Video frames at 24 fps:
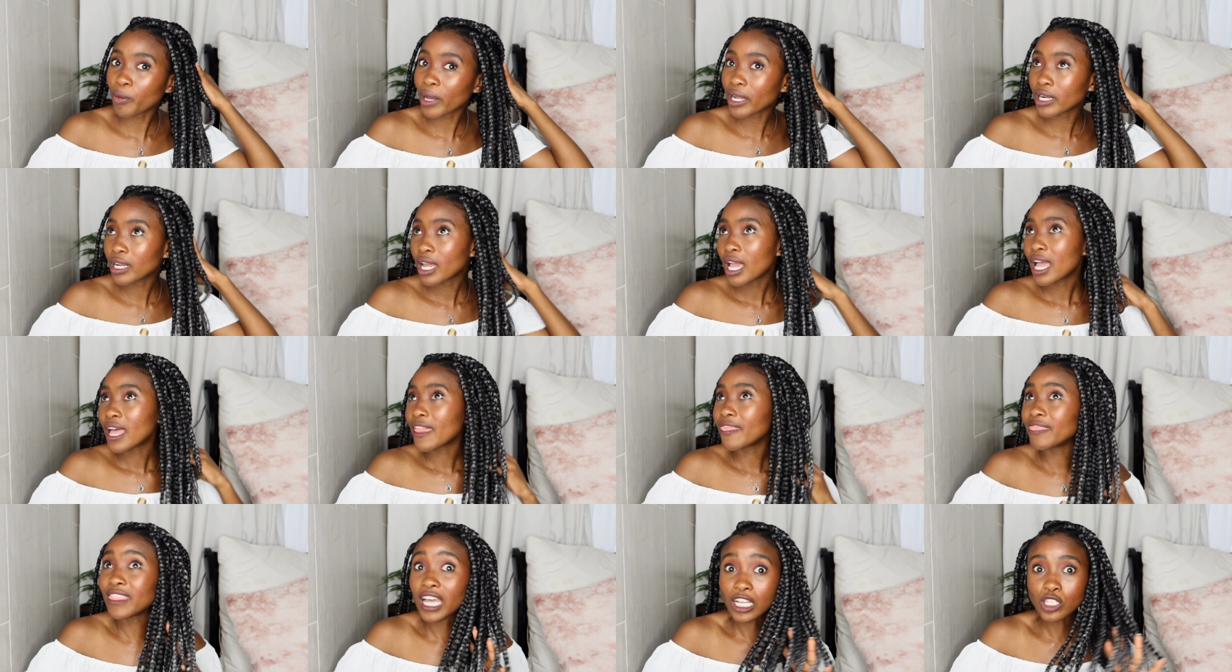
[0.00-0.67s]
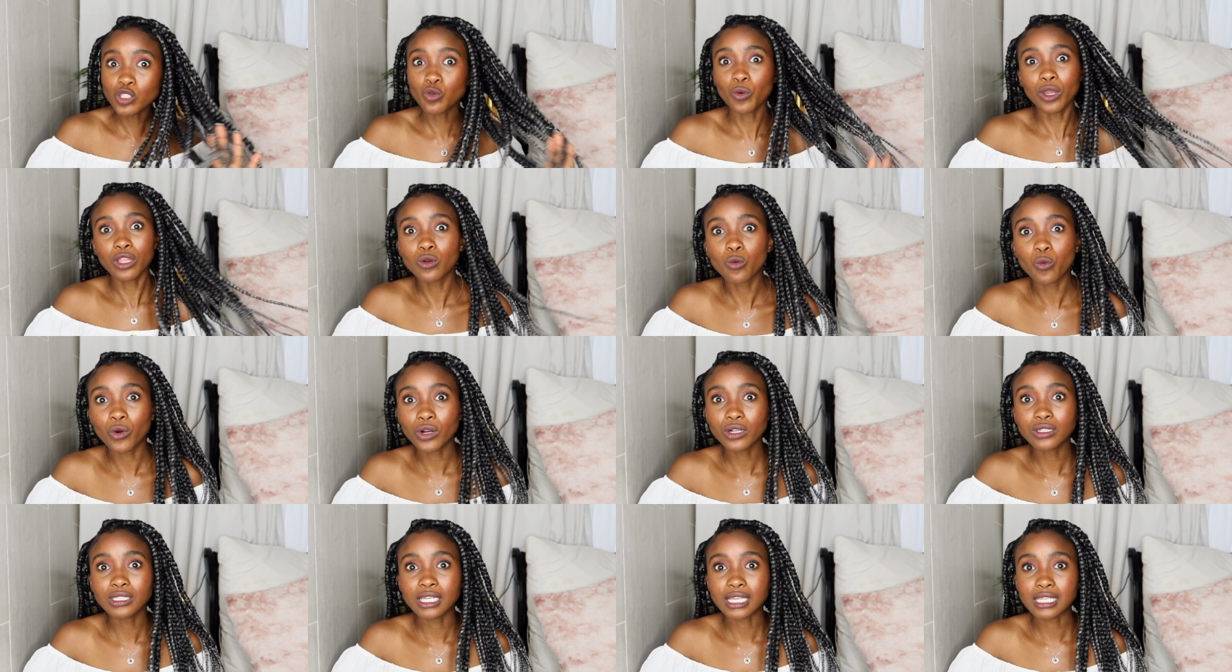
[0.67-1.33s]
but that's where the
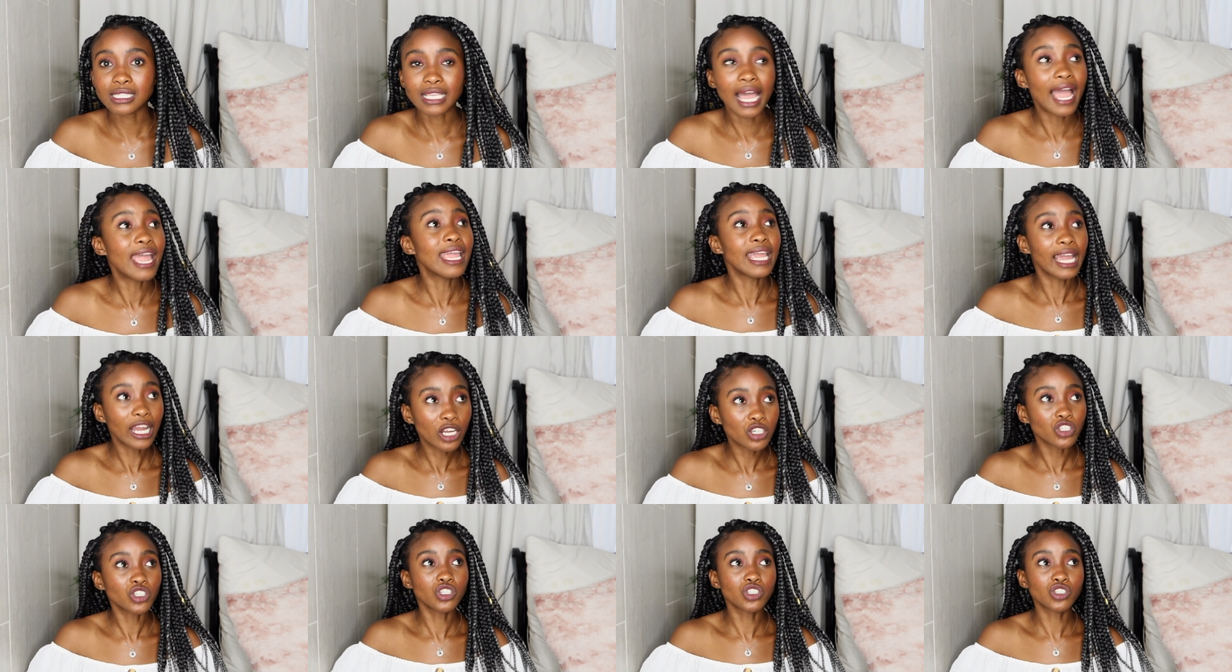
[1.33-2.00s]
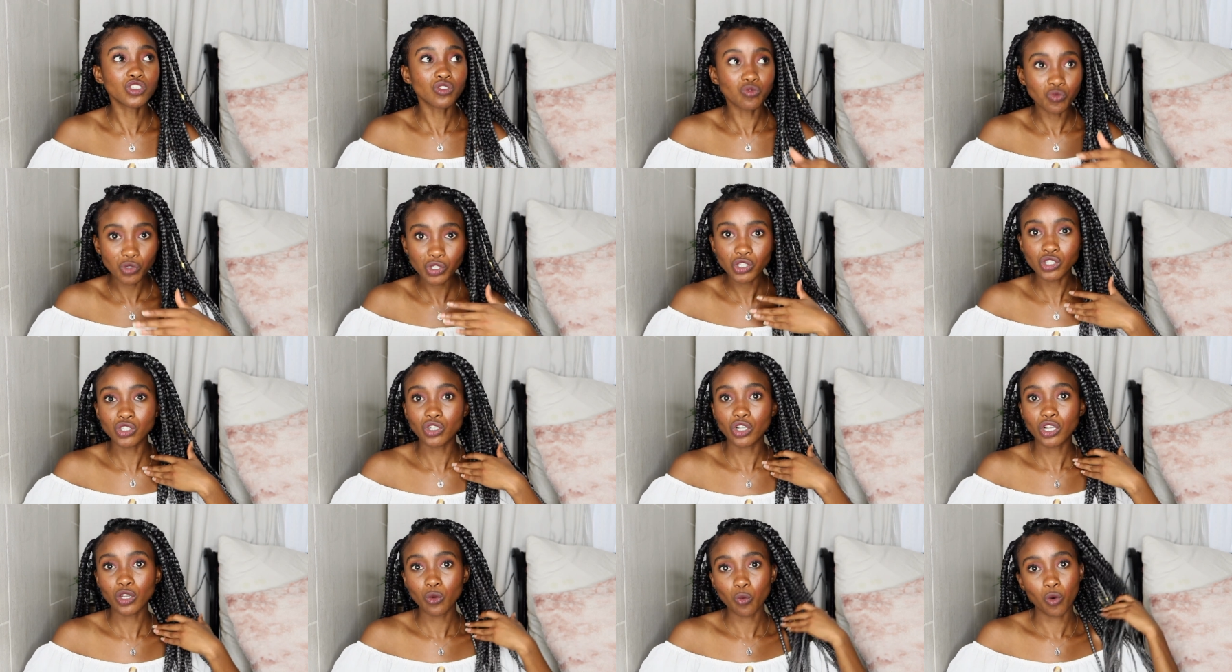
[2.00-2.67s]
world is. I actually just
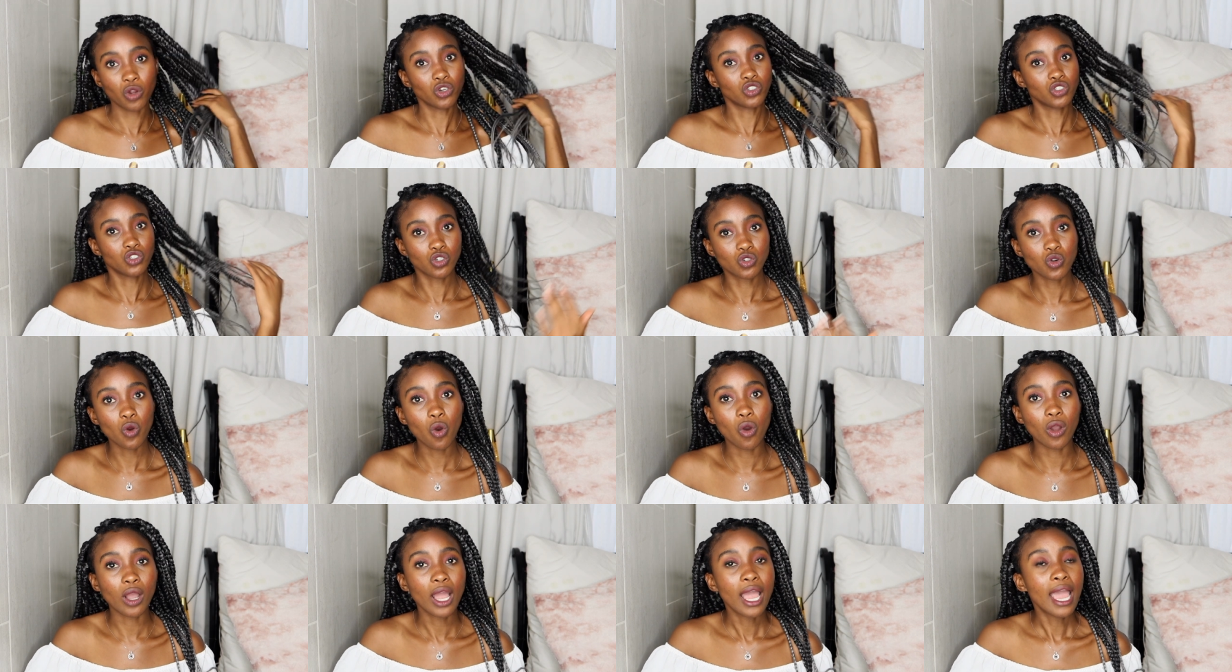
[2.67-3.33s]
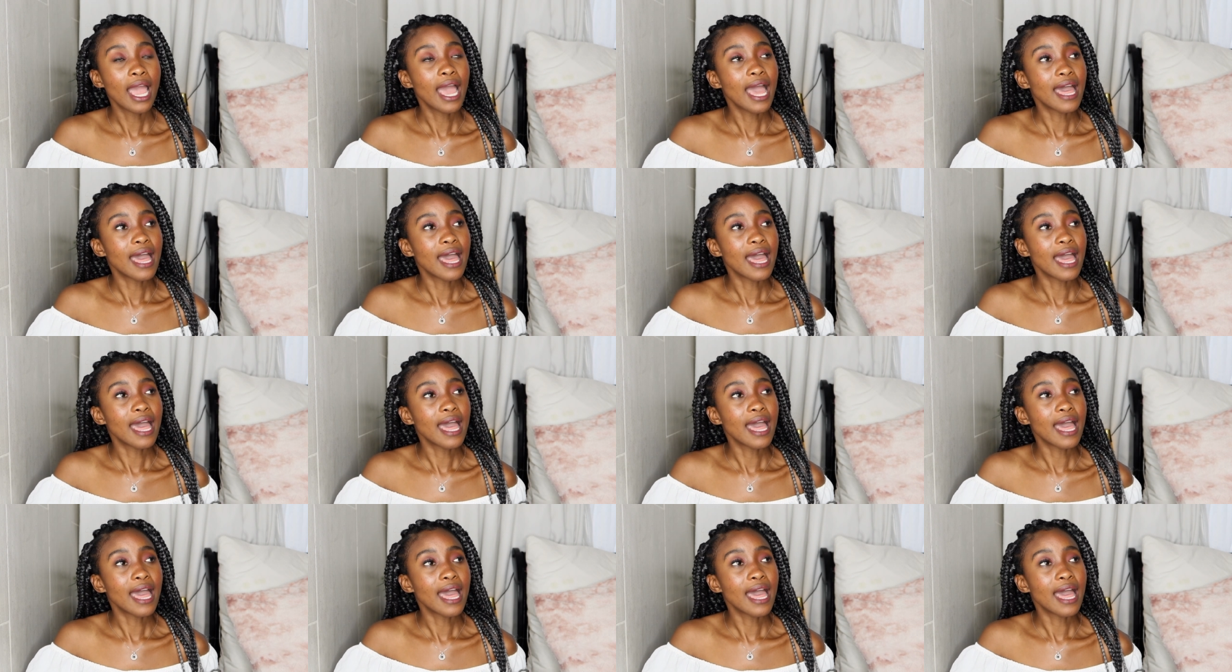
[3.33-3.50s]
recently watched a talk